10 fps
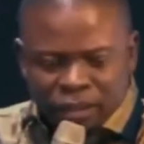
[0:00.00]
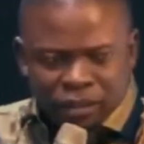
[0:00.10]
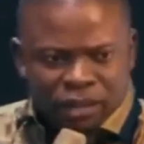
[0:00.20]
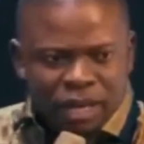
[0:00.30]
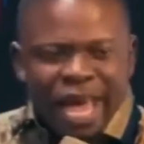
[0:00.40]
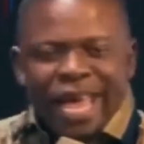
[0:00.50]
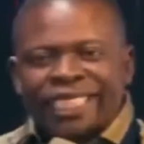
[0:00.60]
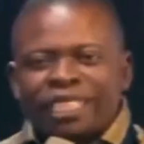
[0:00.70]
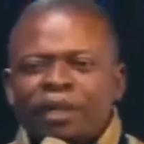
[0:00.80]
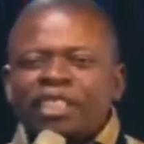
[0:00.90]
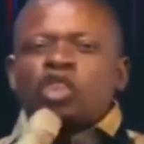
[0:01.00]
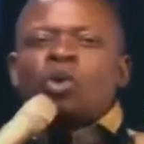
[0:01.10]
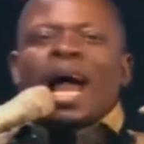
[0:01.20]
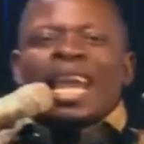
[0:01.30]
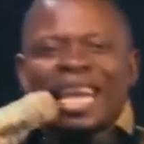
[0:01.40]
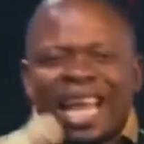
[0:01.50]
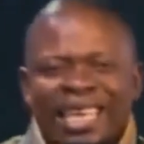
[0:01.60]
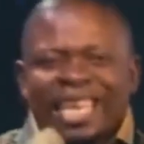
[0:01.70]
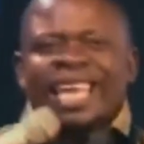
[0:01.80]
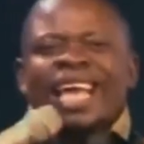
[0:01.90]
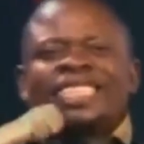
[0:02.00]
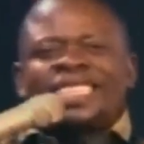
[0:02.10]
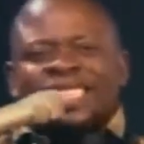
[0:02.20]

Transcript: this, it means you are lacking a